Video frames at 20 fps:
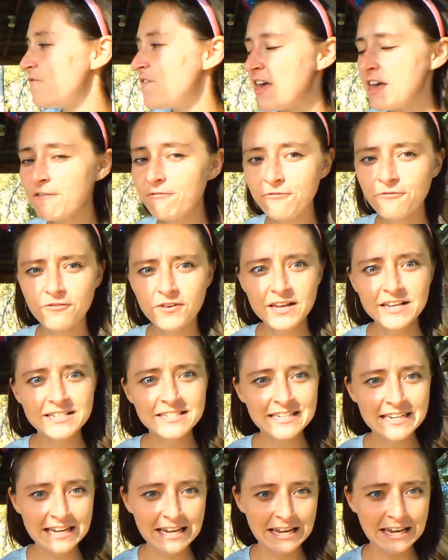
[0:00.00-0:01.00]

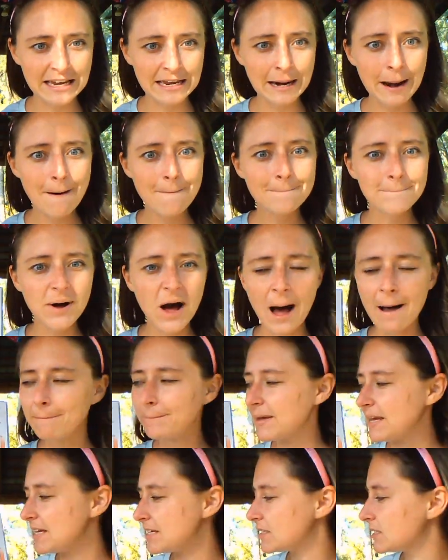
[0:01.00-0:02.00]
15
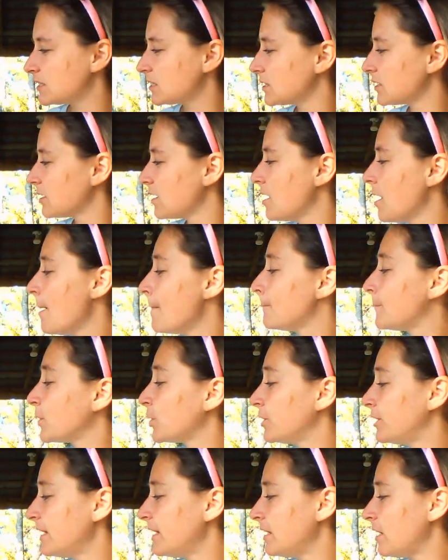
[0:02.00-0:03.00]
puppies.
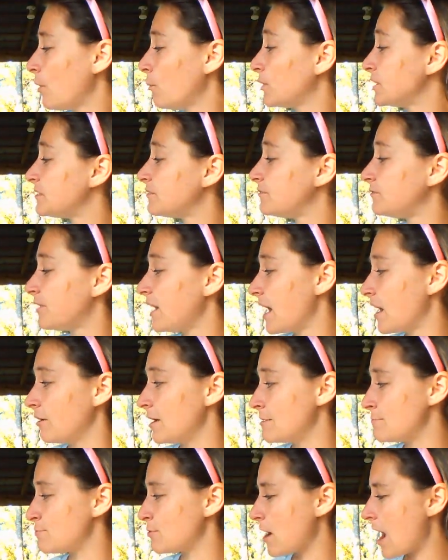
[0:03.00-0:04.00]
Perdita was
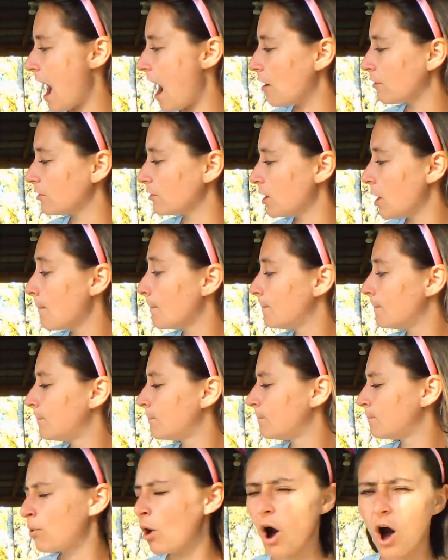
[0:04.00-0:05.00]
very proud.
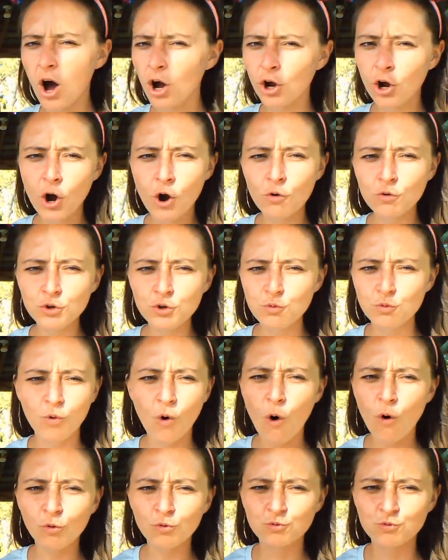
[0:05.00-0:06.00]
Pongo,
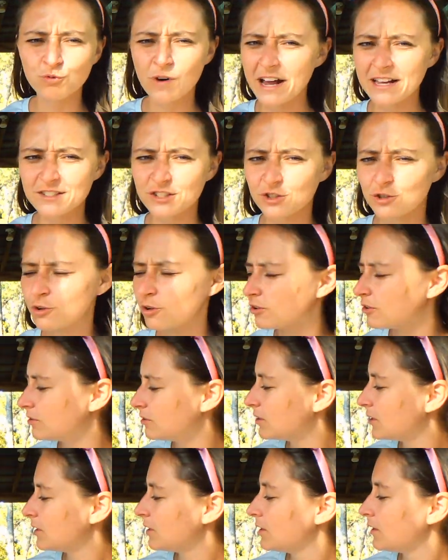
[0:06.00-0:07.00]
you old
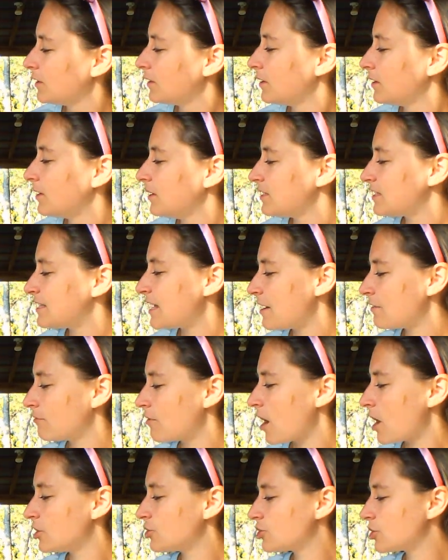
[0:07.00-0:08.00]
rascal, said
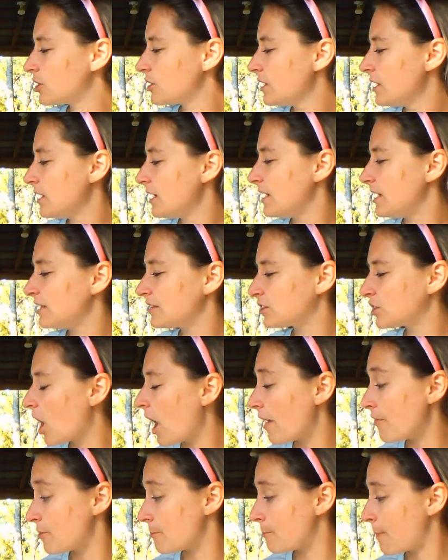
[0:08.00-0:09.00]
Roger. He
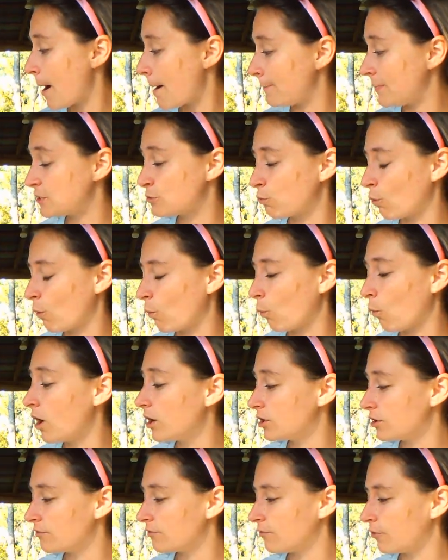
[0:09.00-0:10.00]
thought the puppies were
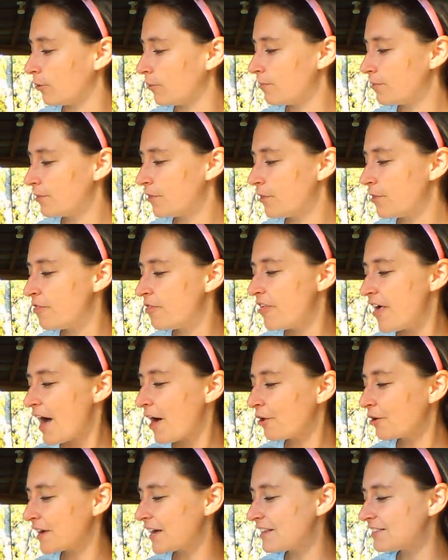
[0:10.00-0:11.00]
wonderful. They'll
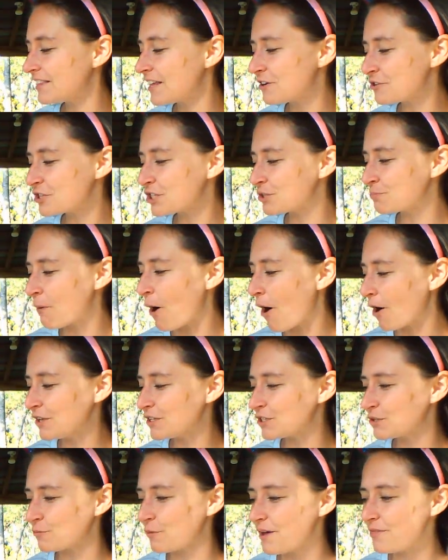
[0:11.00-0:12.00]
get their
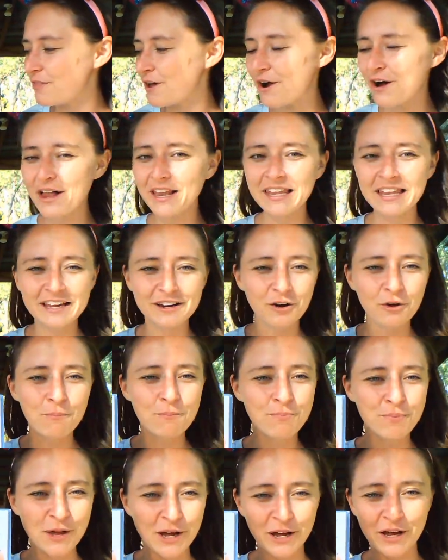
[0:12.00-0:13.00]
spots when they're a little
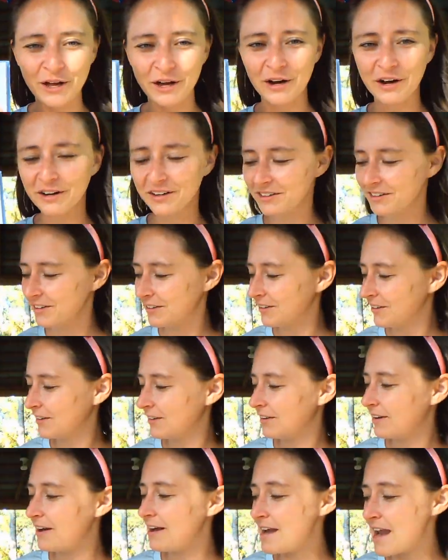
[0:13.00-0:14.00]
bigger,
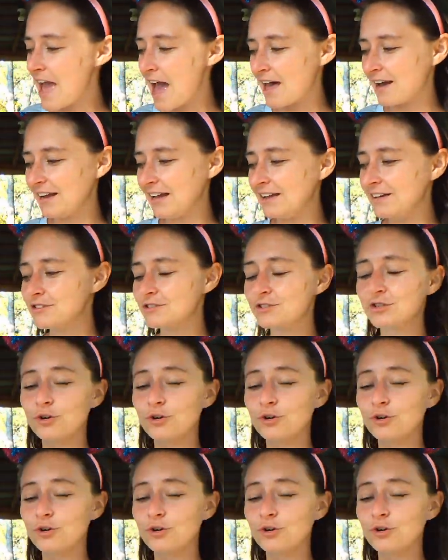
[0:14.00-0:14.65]
Nanny